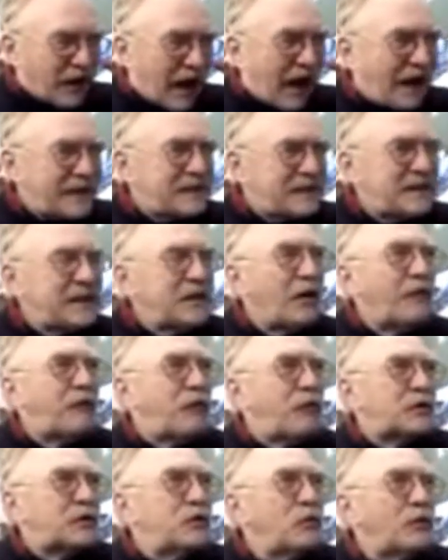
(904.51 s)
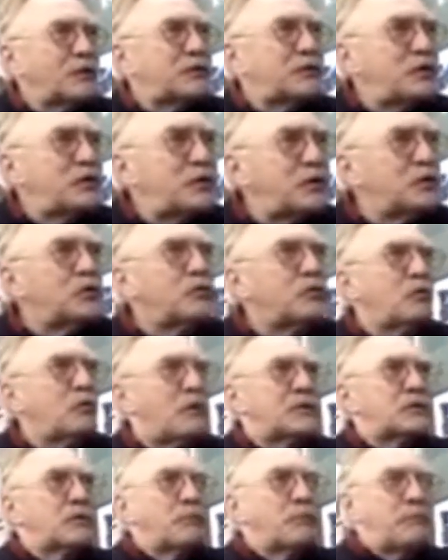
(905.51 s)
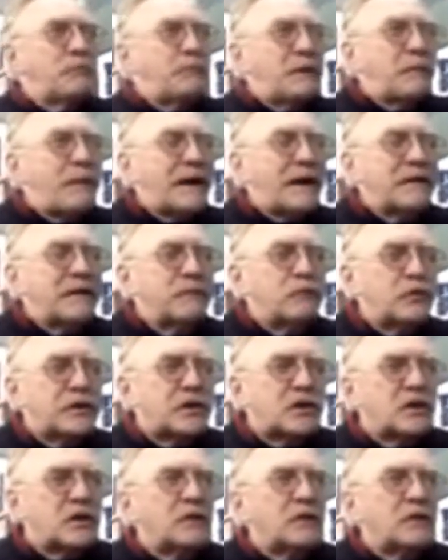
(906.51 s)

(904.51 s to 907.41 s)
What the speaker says: idea of what you want to do. You want to be back in British